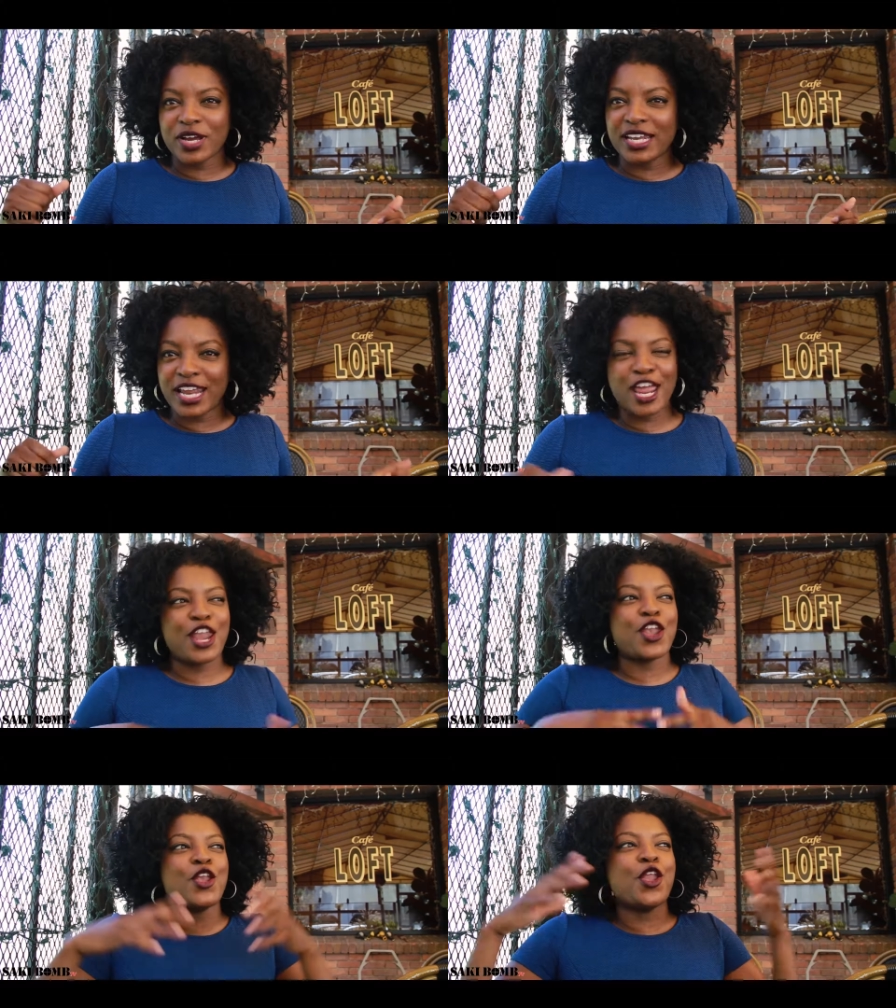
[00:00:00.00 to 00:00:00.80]
it,
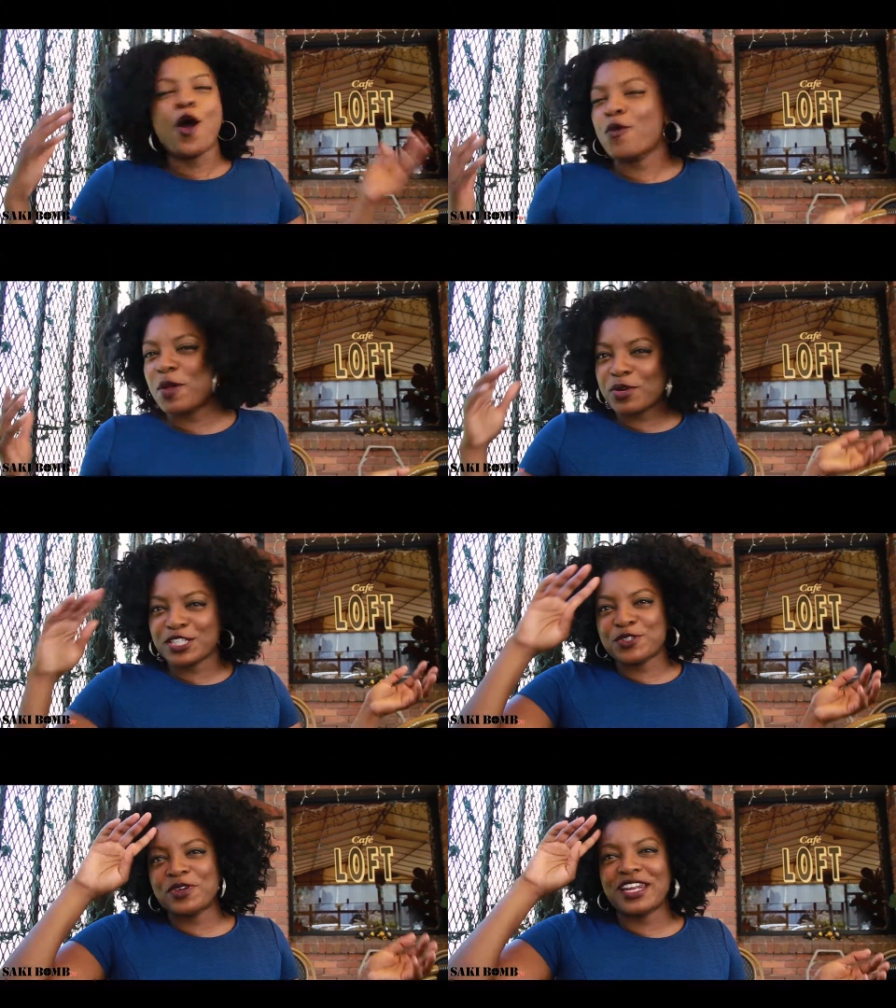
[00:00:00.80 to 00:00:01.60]
and no one
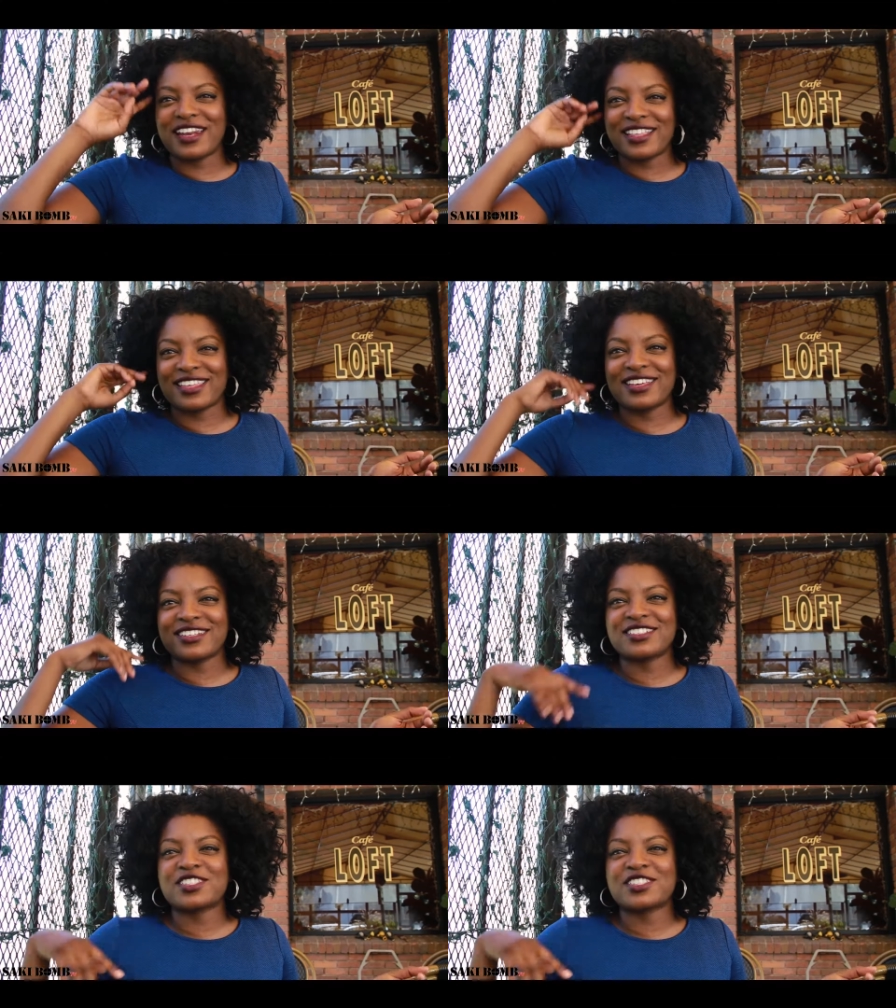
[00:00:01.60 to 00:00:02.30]
puts you in anything.